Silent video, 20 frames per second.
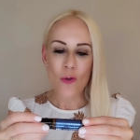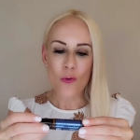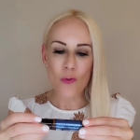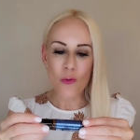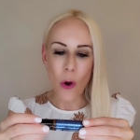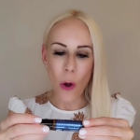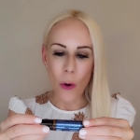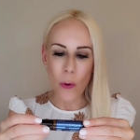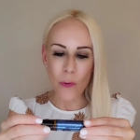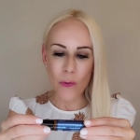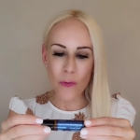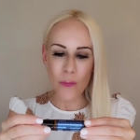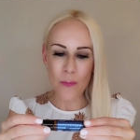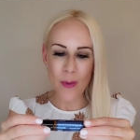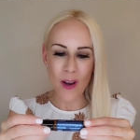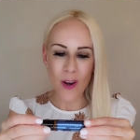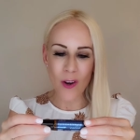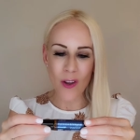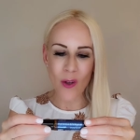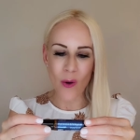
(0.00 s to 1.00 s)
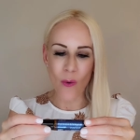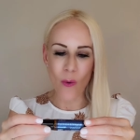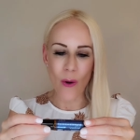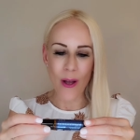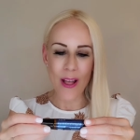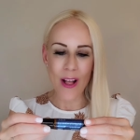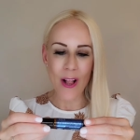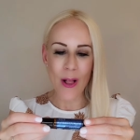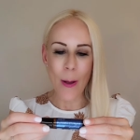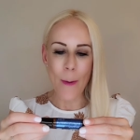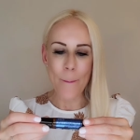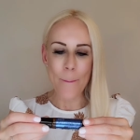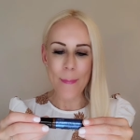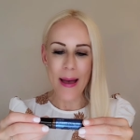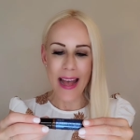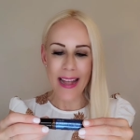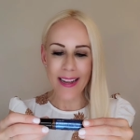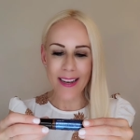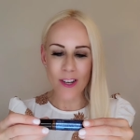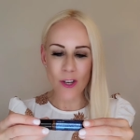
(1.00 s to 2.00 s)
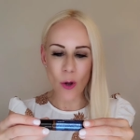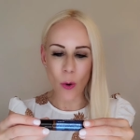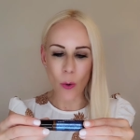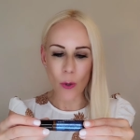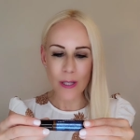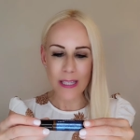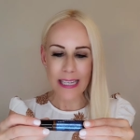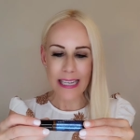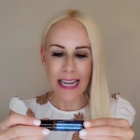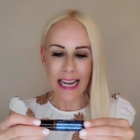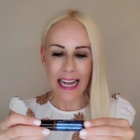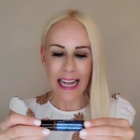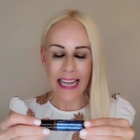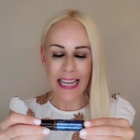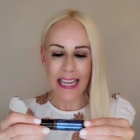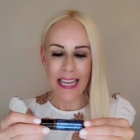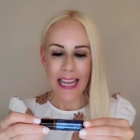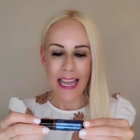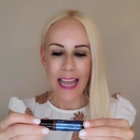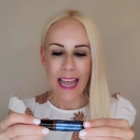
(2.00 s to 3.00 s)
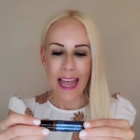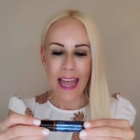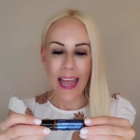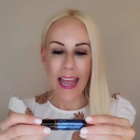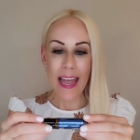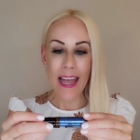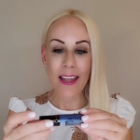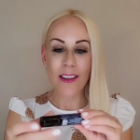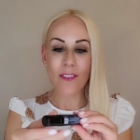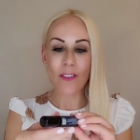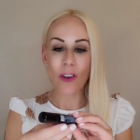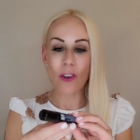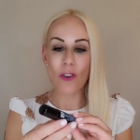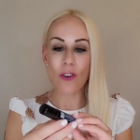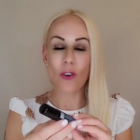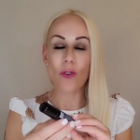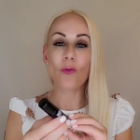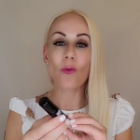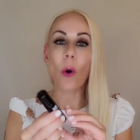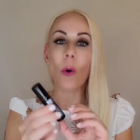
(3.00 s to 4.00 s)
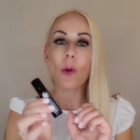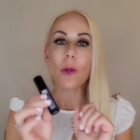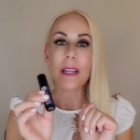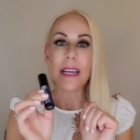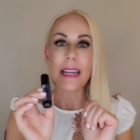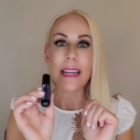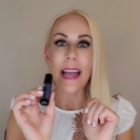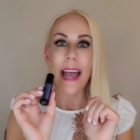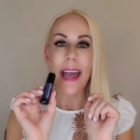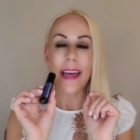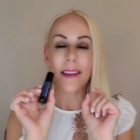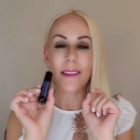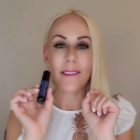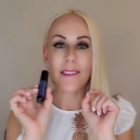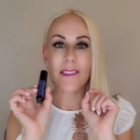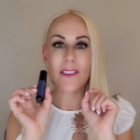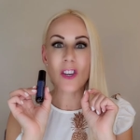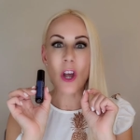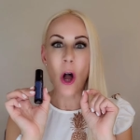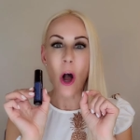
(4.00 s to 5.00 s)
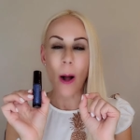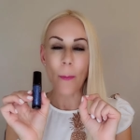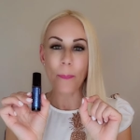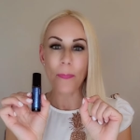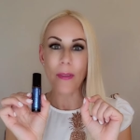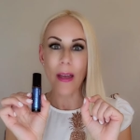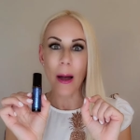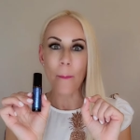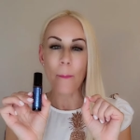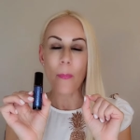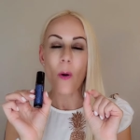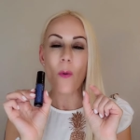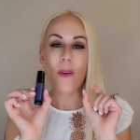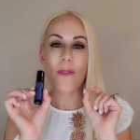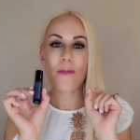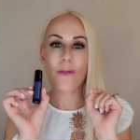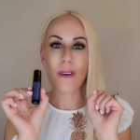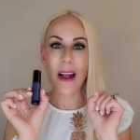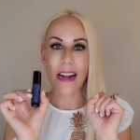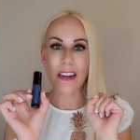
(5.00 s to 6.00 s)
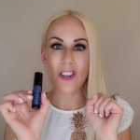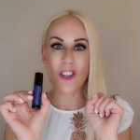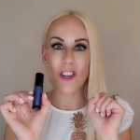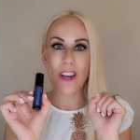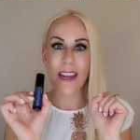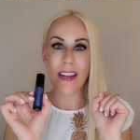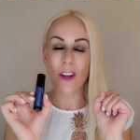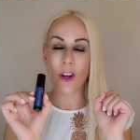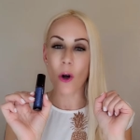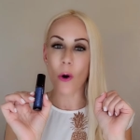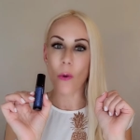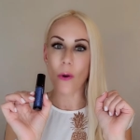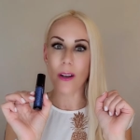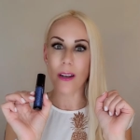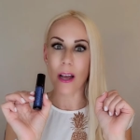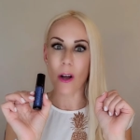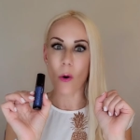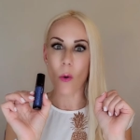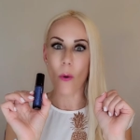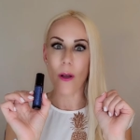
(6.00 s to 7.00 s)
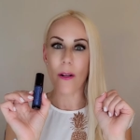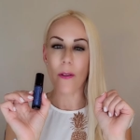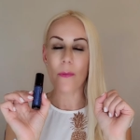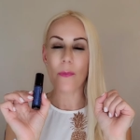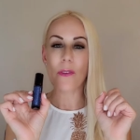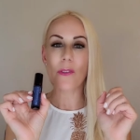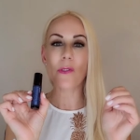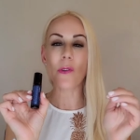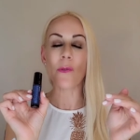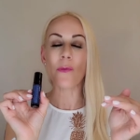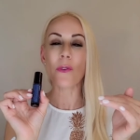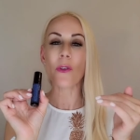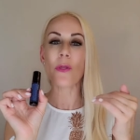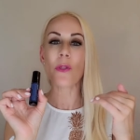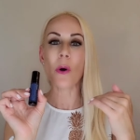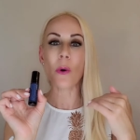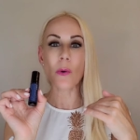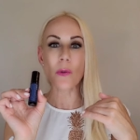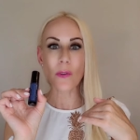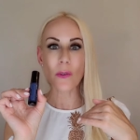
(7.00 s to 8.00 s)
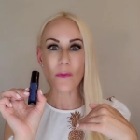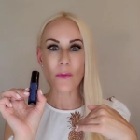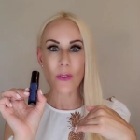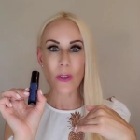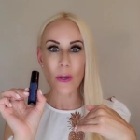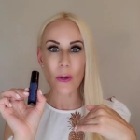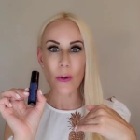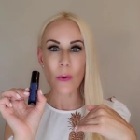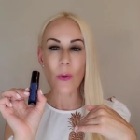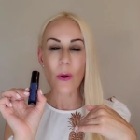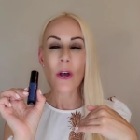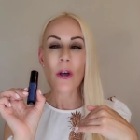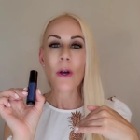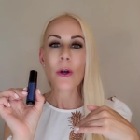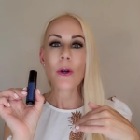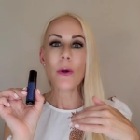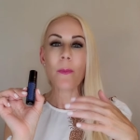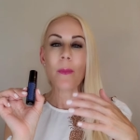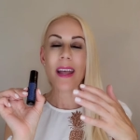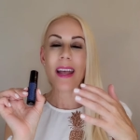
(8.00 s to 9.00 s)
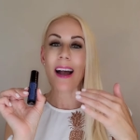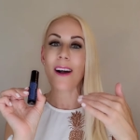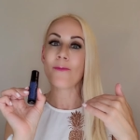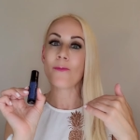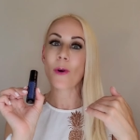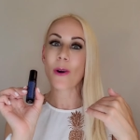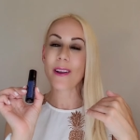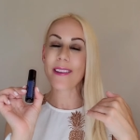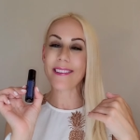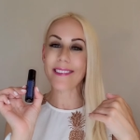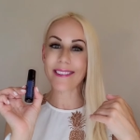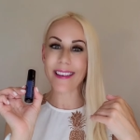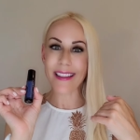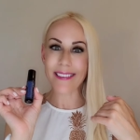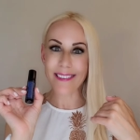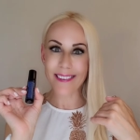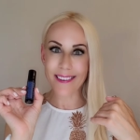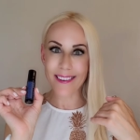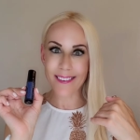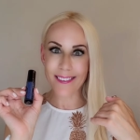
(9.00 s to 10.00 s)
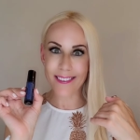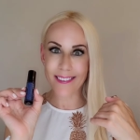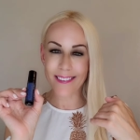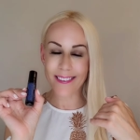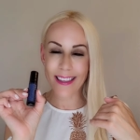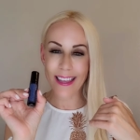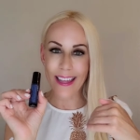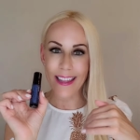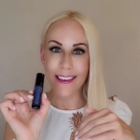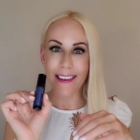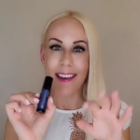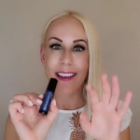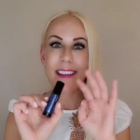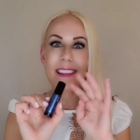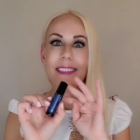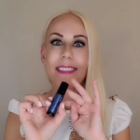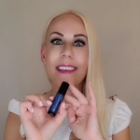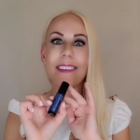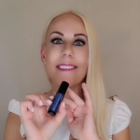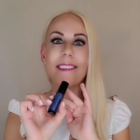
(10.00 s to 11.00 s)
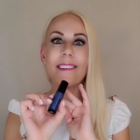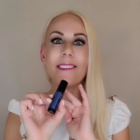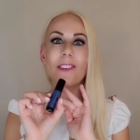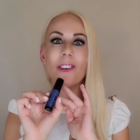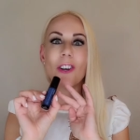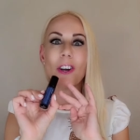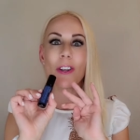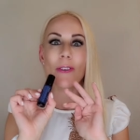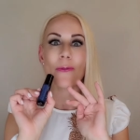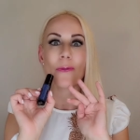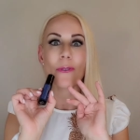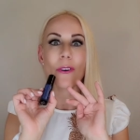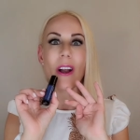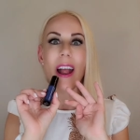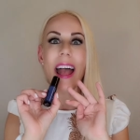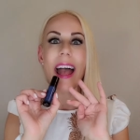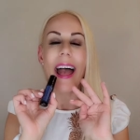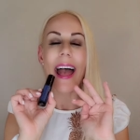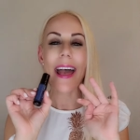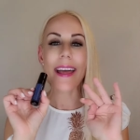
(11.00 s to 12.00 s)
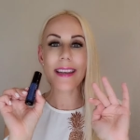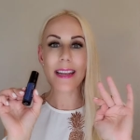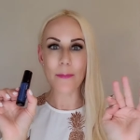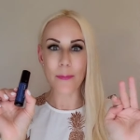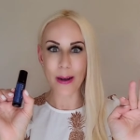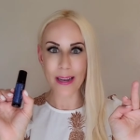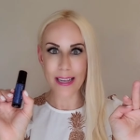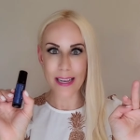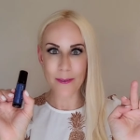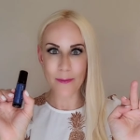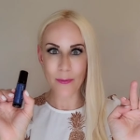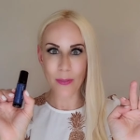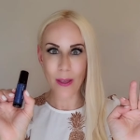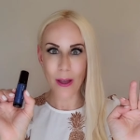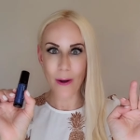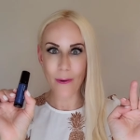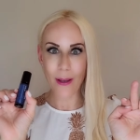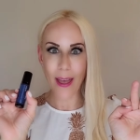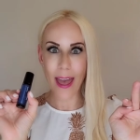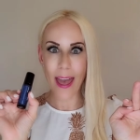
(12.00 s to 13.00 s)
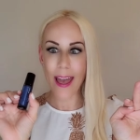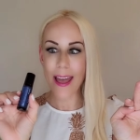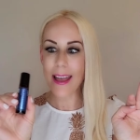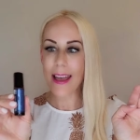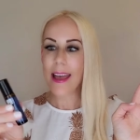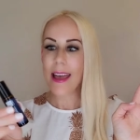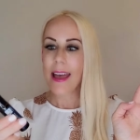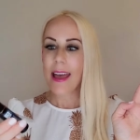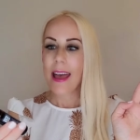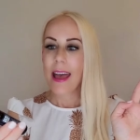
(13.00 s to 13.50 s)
rosemary oil, magnolia, and neroli, and it's topped up with fractionated coconut oil. So for those of you who may have more sensitive skin, this is good for anybody, okay?